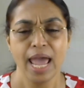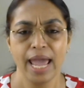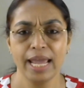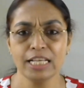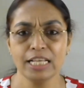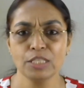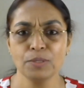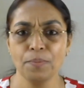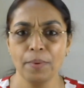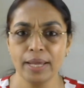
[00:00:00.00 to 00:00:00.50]

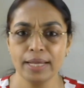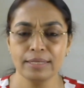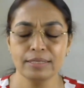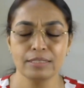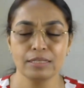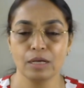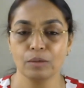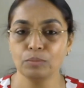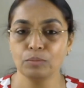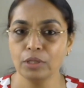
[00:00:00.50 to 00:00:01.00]
Expect
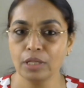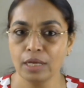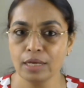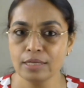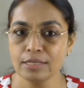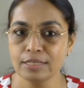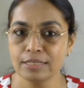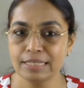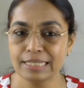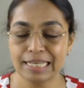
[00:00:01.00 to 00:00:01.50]

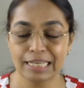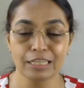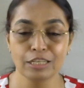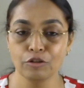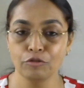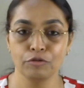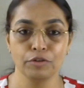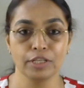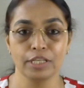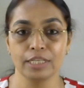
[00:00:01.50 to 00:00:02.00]
something
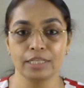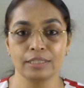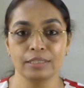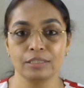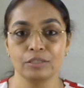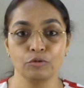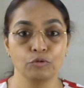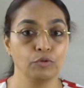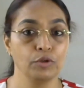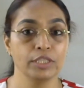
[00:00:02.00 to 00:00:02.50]

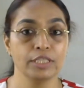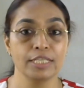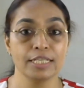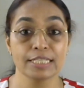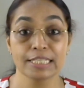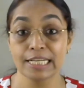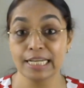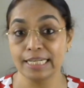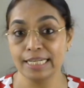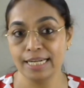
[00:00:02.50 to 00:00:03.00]
significant with
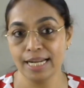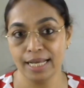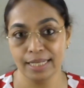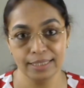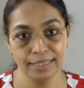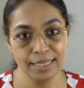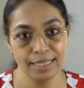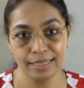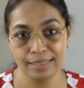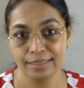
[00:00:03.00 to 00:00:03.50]
this
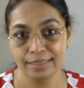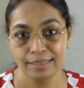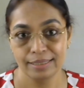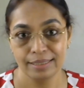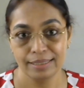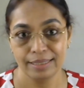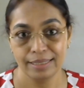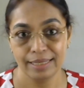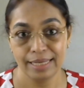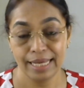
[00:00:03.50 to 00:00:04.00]
Gandhanta
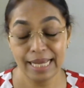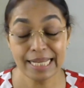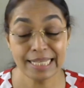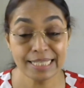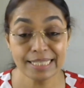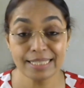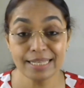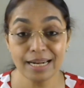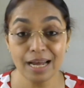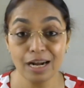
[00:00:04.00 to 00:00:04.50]
and
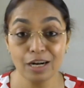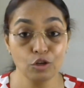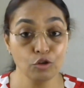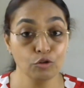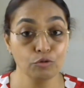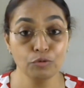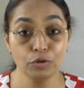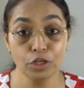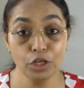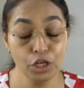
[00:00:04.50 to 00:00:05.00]
start
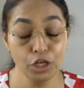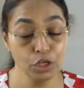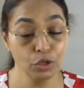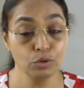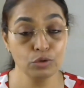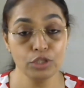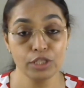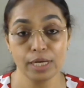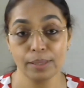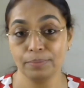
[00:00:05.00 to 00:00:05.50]
of a
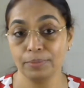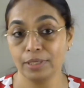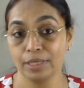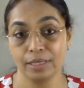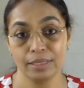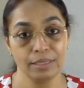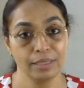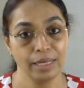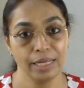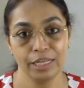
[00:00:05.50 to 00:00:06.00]
new
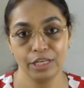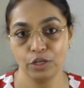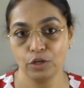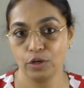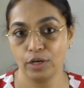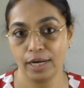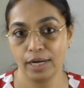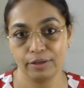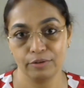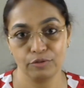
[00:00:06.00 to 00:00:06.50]
chapter in your
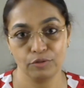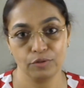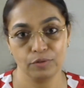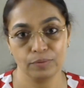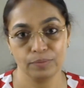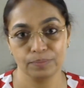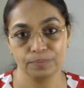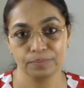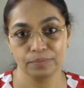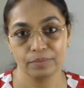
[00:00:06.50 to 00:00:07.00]
life.
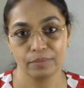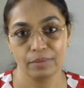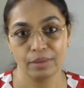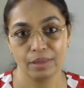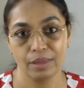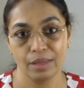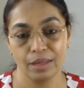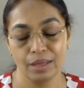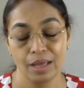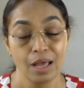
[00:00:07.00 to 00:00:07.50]

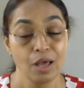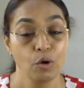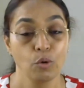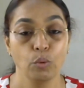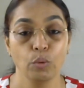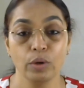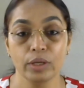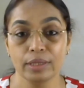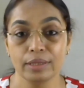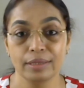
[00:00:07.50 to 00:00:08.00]

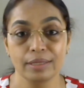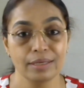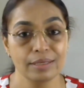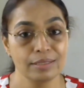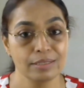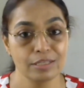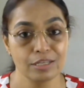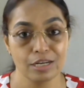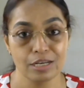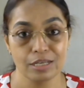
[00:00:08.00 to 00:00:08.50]
With
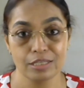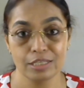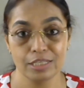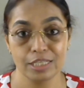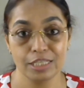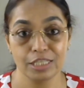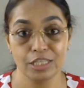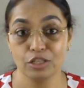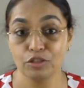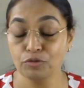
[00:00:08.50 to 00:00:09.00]
this
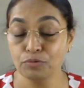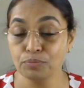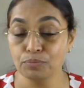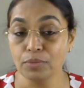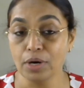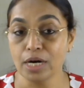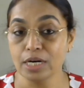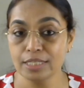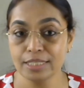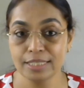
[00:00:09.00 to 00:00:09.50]
transit of
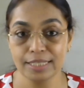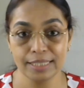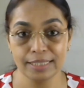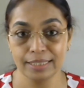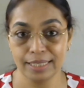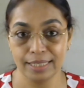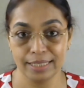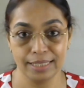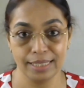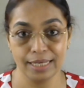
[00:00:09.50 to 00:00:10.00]
Mars in
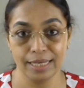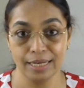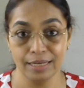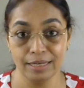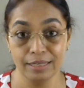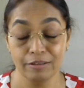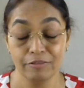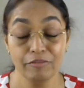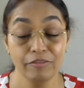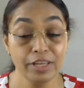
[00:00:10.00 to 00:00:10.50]
Kritika,
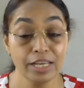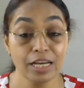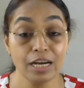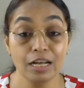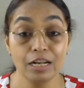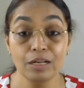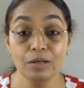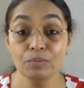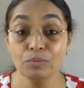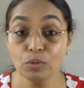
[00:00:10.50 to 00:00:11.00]
we
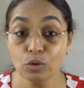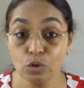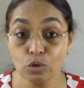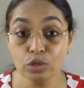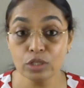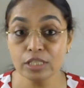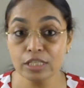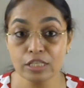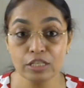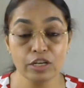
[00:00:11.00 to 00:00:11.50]

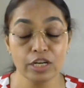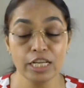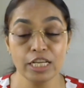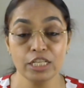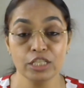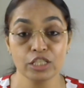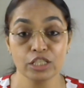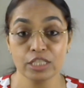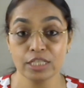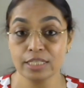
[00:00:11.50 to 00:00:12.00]
almost
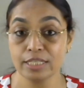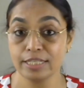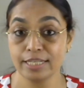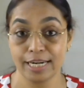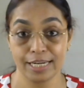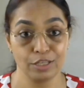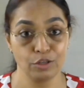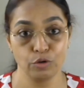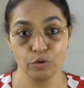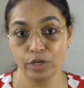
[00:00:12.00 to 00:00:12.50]
reach the
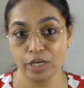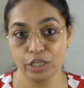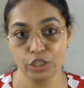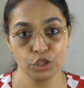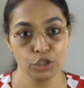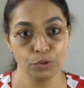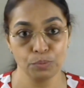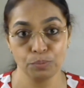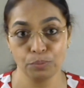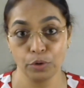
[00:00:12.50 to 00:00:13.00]

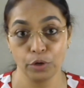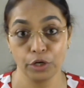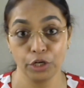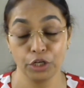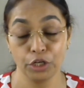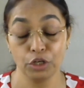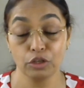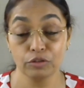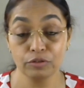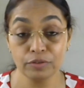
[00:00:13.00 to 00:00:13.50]
retrogression
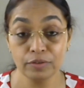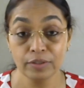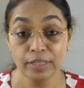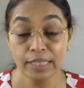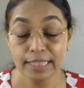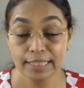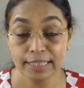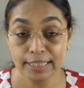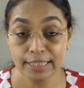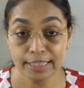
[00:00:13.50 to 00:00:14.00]
point of
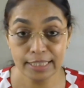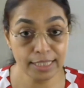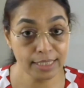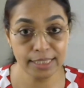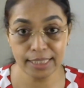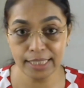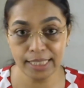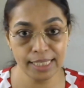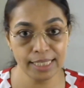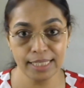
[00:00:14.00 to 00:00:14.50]

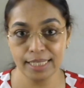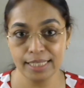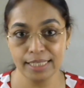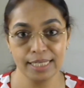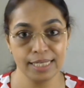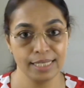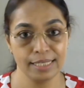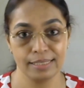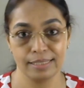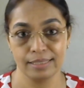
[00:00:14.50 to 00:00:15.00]
13
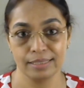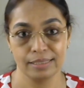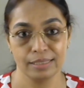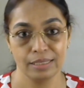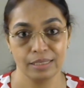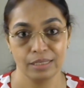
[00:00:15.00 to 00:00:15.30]
degrees.